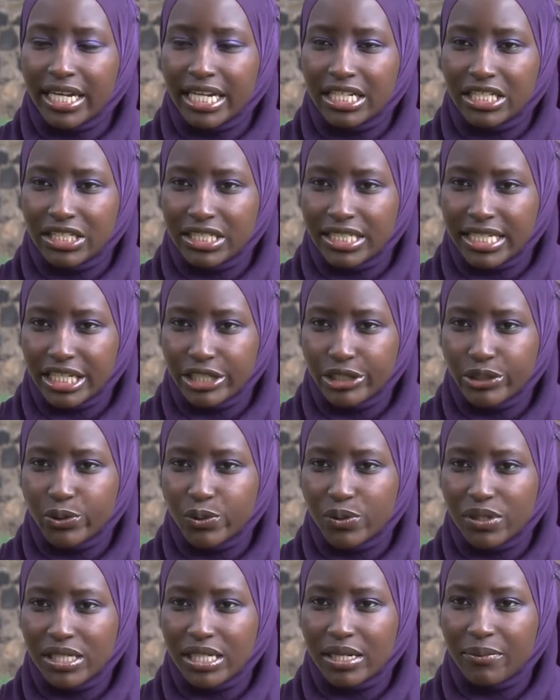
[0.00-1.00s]
candidate
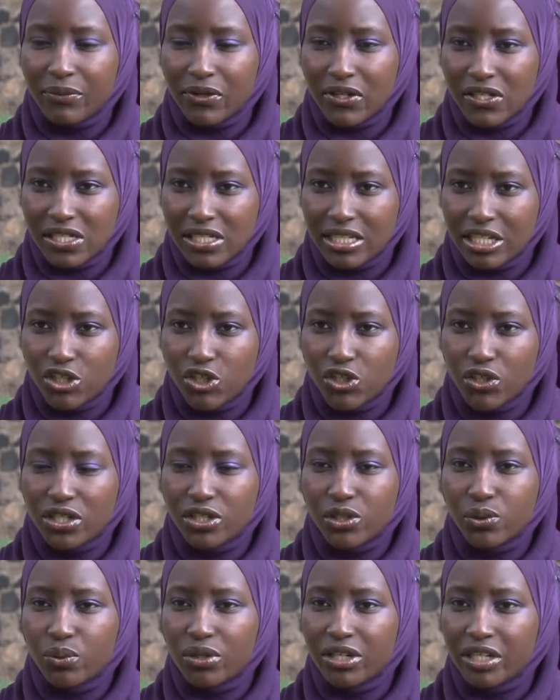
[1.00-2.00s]
to the
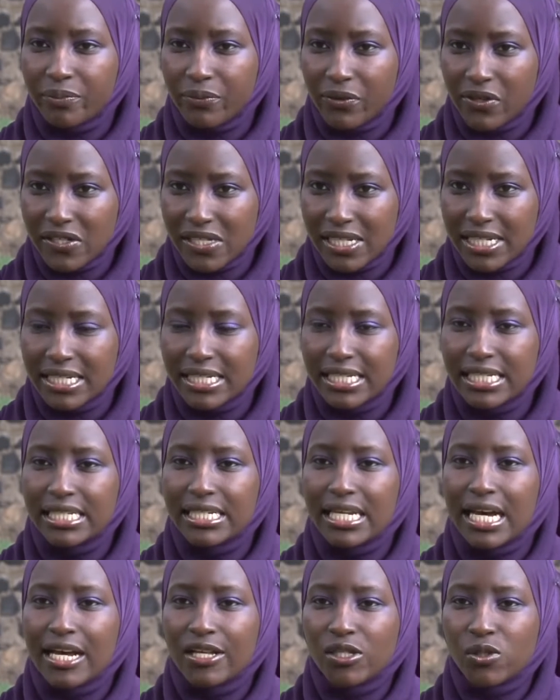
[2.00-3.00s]
presidentials were represented,
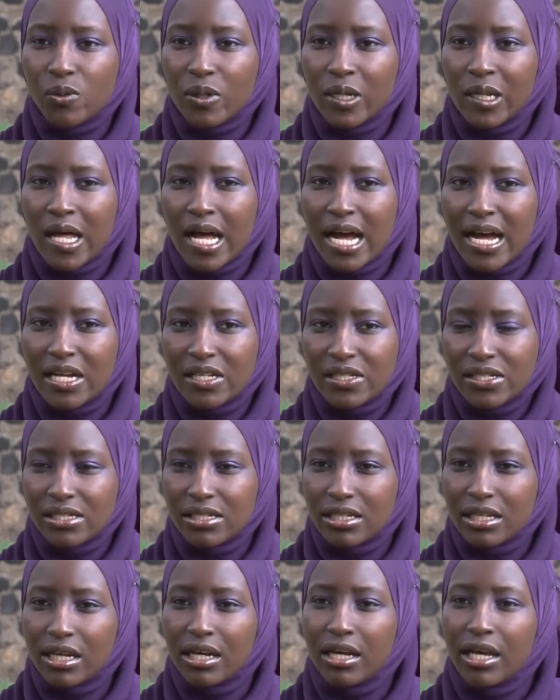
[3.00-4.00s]
as well as
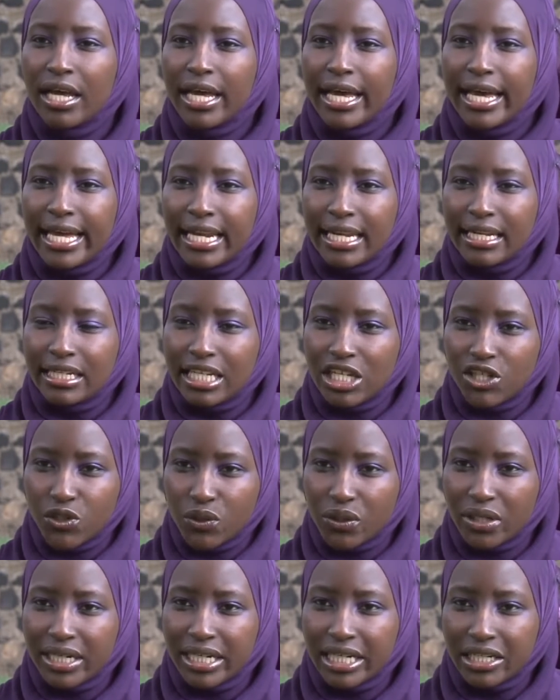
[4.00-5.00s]
the
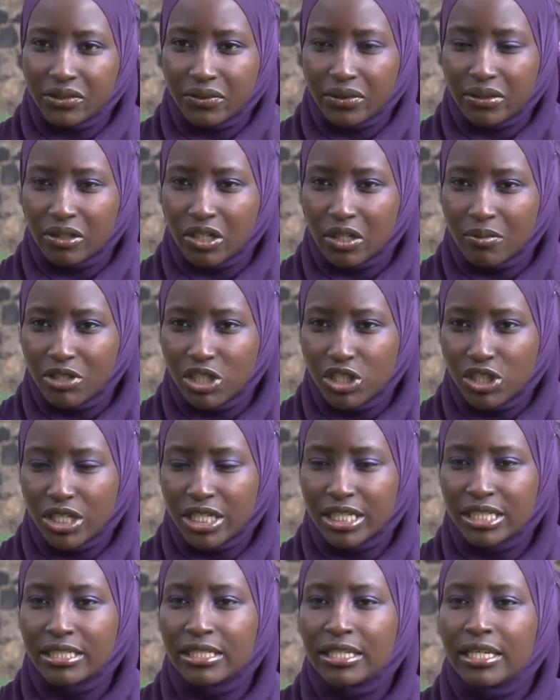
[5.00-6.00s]
National Electoral
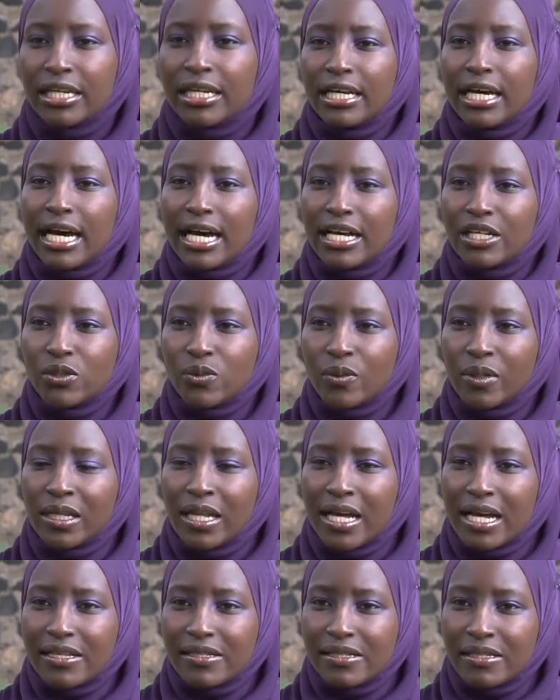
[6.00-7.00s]
Commission, as well
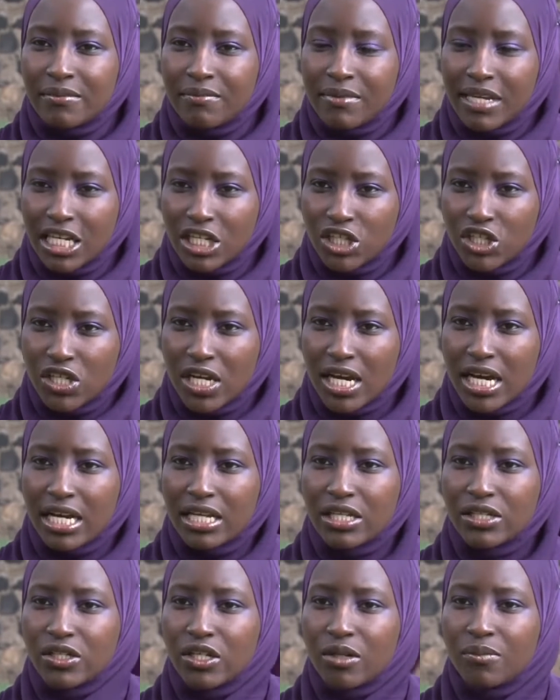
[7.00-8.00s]
as the major,
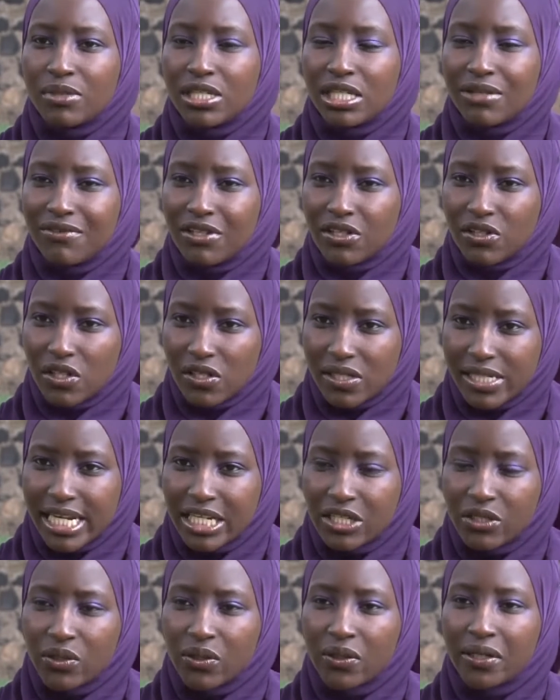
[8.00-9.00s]
some civil
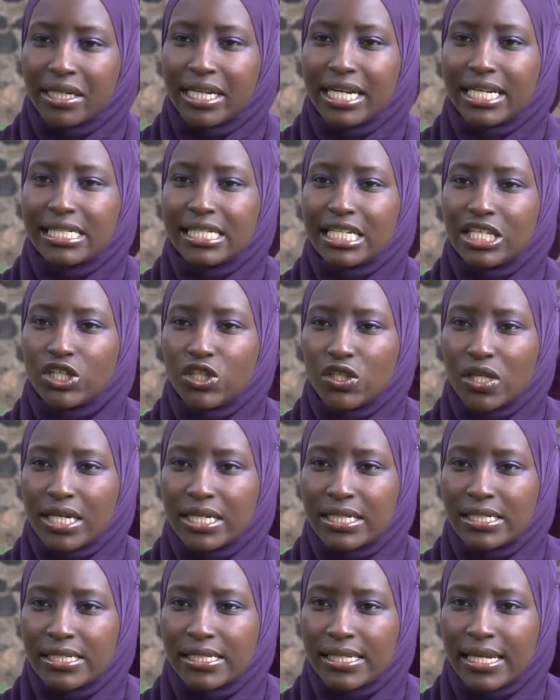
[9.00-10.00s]
society
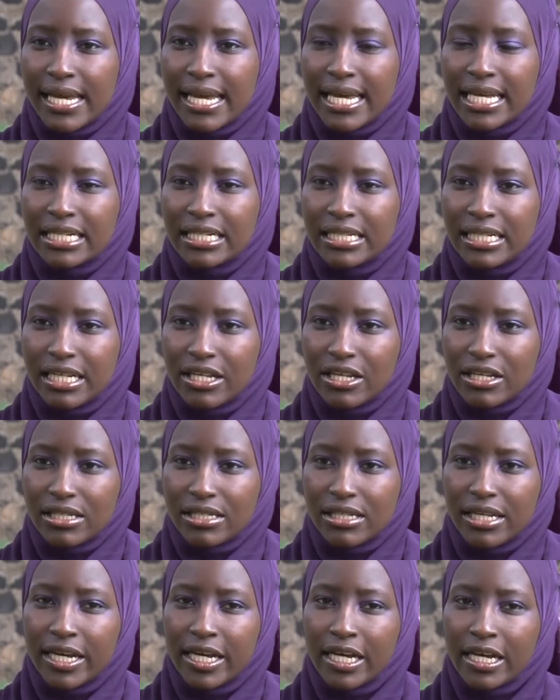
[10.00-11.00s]
organizations, and
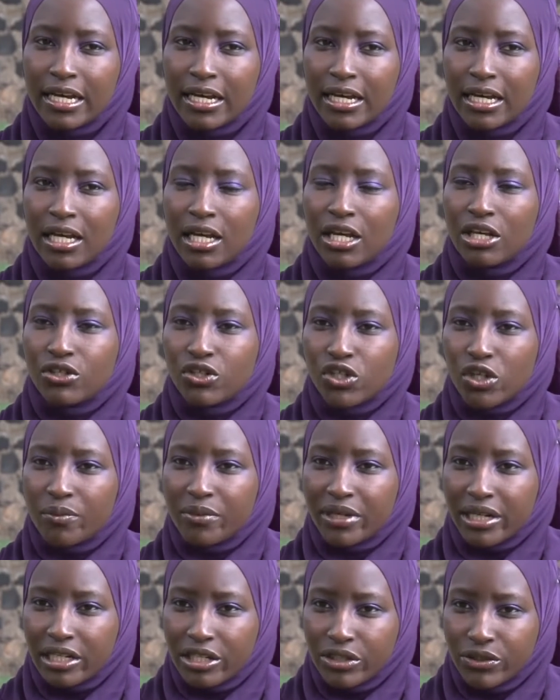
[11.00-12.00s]
some
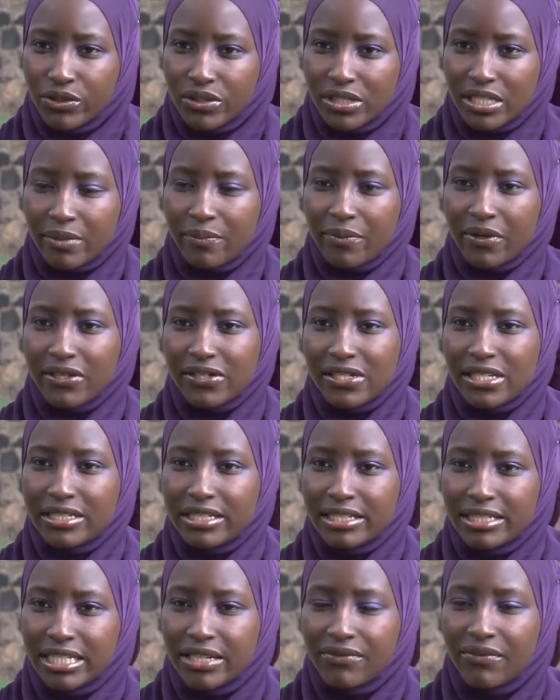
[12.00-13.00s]
religious
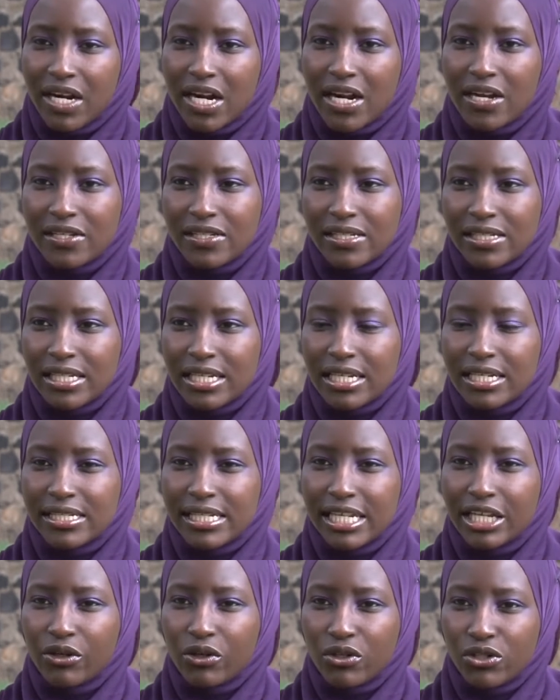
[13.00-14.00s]
representative, as
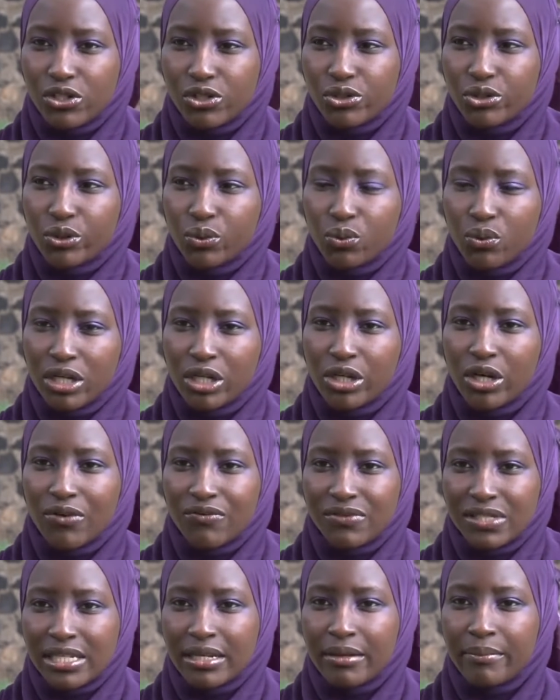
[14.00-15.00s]
they constitute one
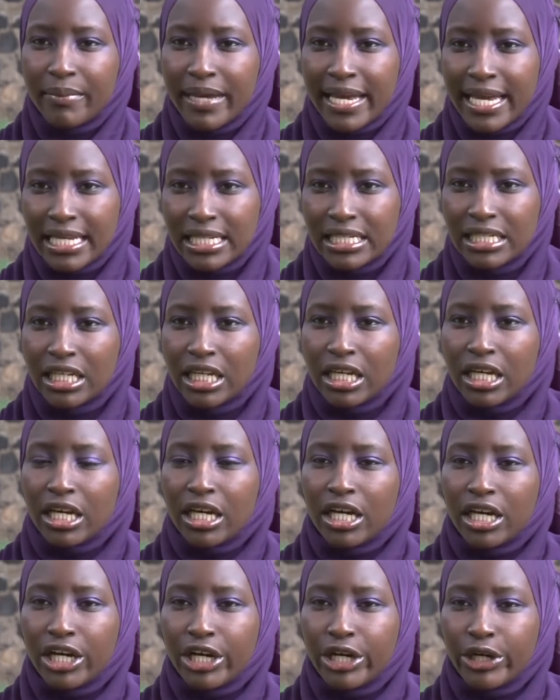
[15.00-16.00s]
of the main
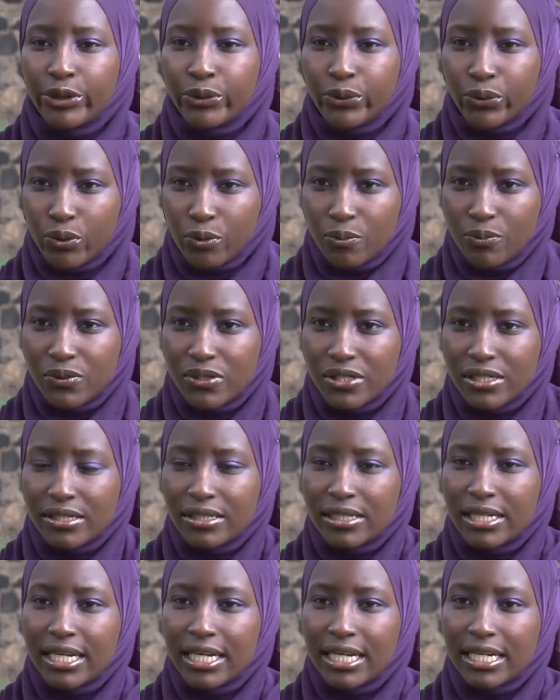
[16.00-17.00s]
groups
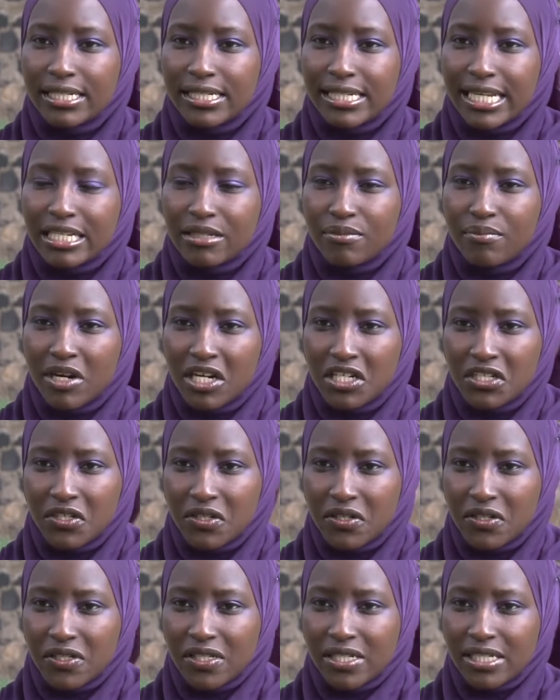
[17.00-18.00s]
that
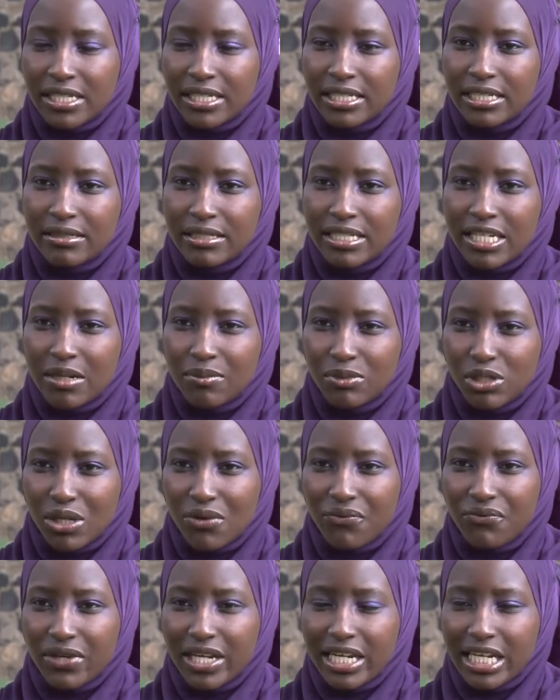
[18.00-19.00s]
matters in terms
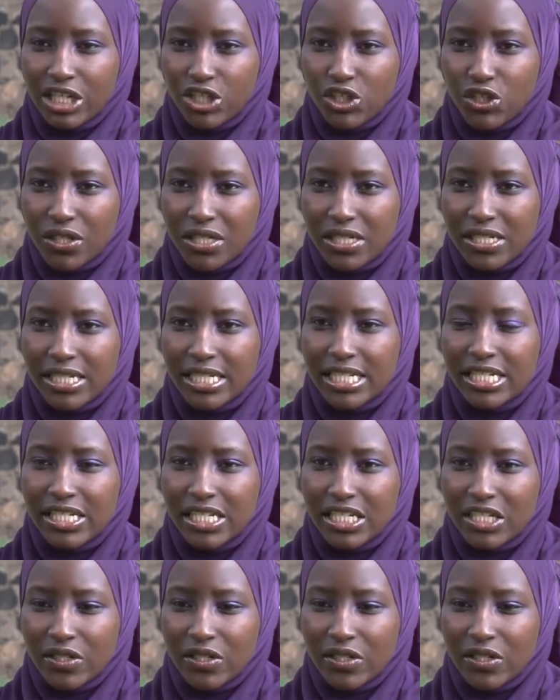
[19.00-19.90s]
of elections in the